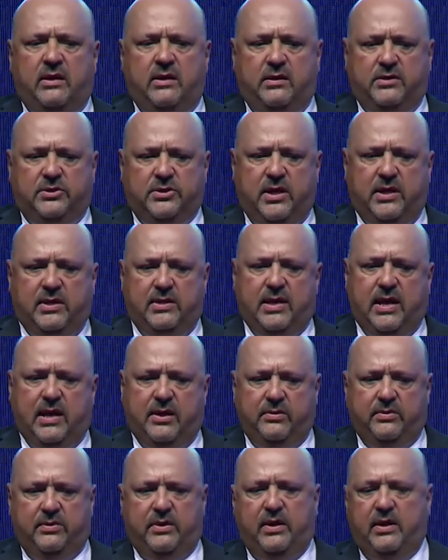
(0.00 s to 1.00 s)
shine
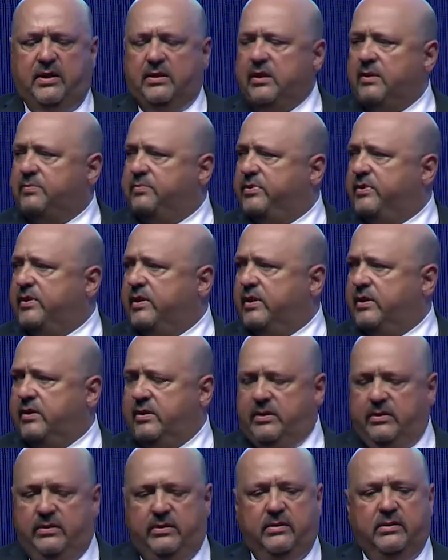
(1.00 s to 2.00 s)
down, heat up the
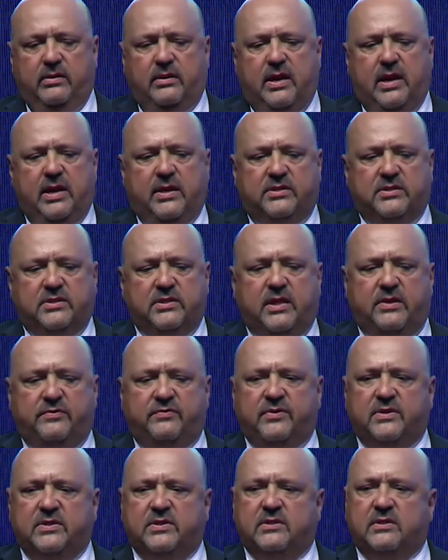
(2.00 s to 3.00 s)
Earth's
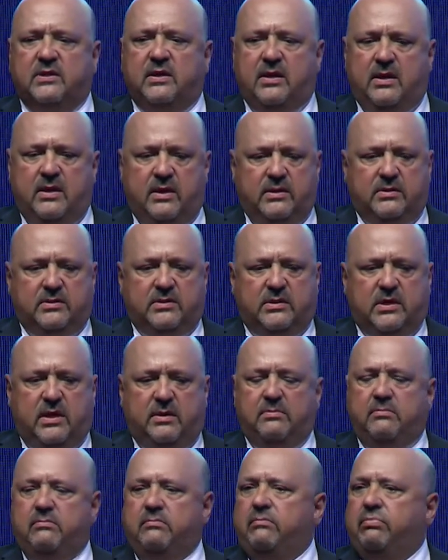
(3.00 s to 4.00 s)
surface.
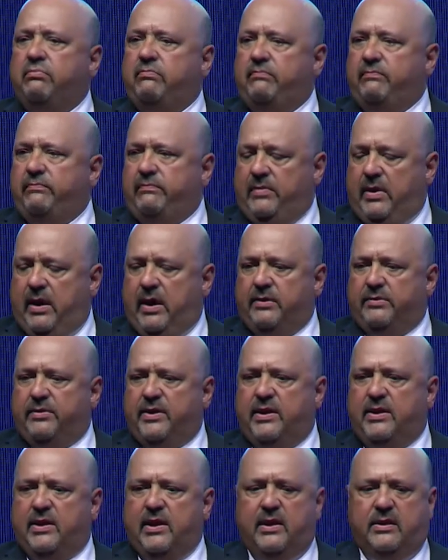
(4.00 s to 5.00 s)
Some are
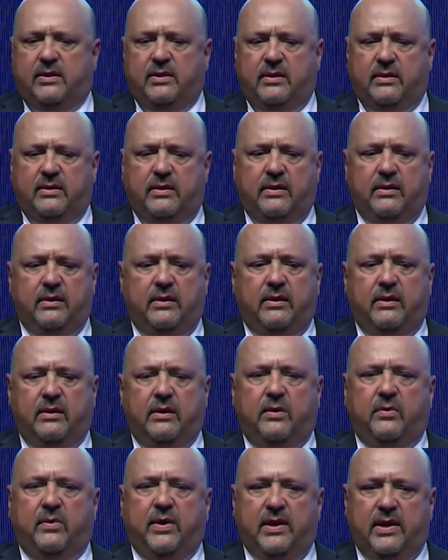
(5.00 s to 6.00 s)
radiated
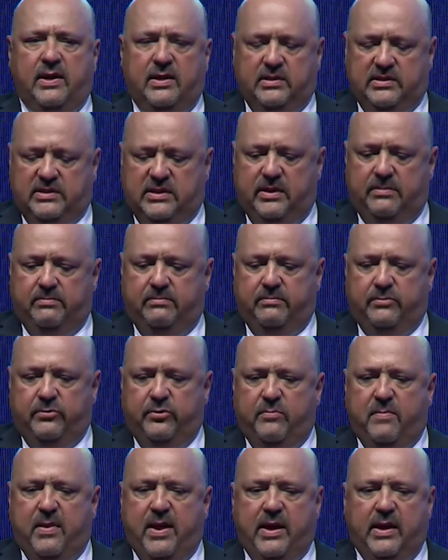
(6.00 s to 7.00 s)
away and some
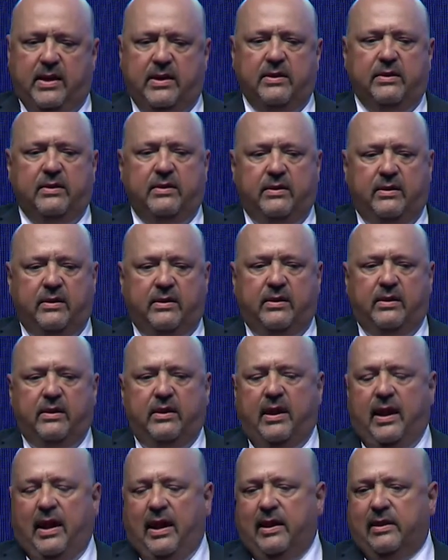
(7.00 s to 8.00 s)
remain,
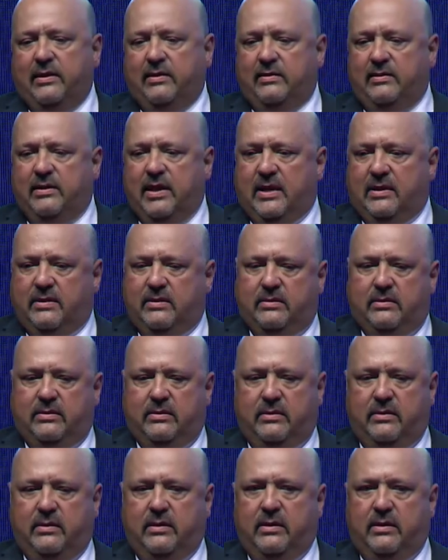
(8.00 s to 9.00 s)
and that
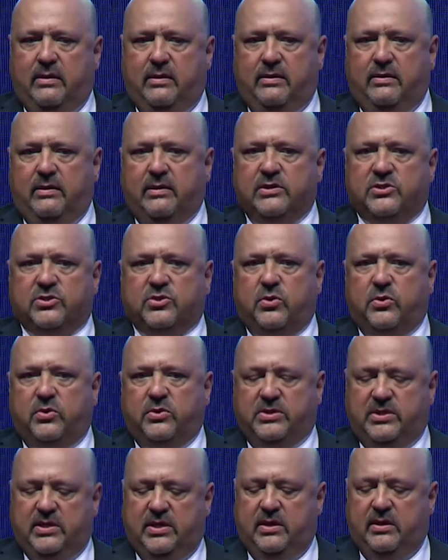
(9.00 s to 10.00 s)
is
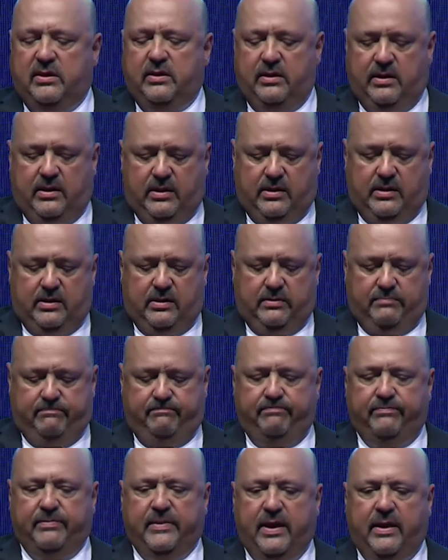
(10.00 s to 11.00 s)
causing
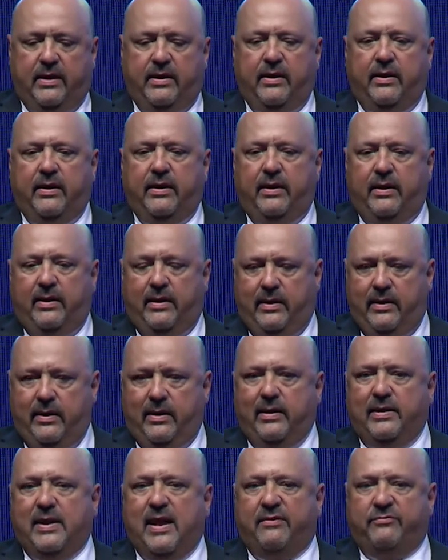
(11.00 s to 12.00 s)

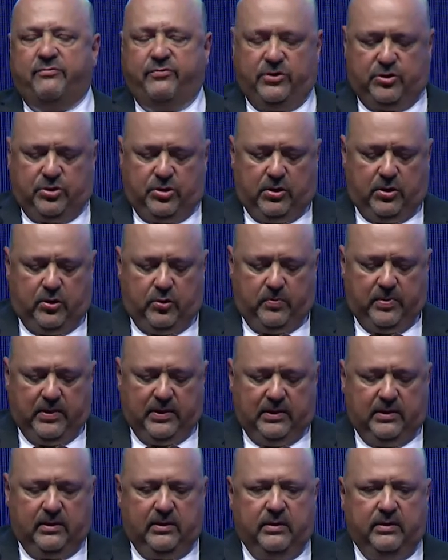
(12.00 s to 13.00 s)
an average
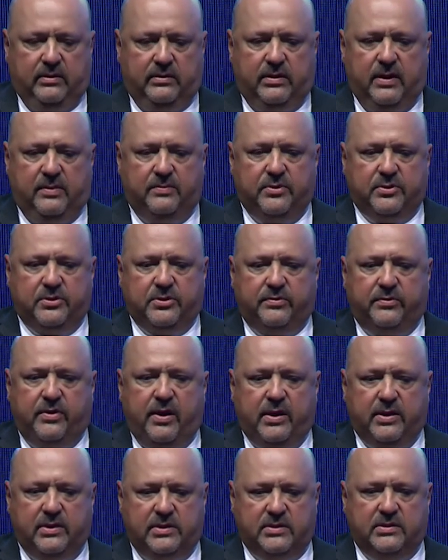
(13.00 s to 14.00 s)
global temperature
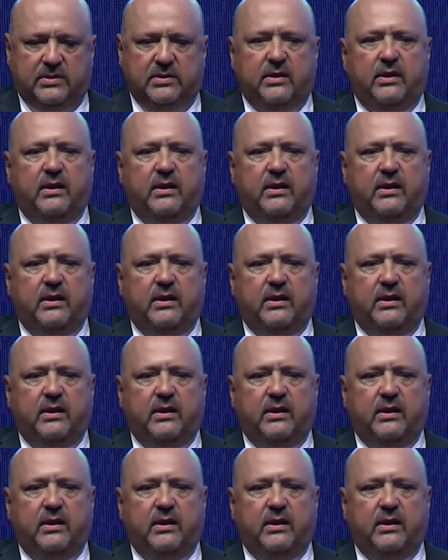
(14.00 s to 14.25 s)
rise.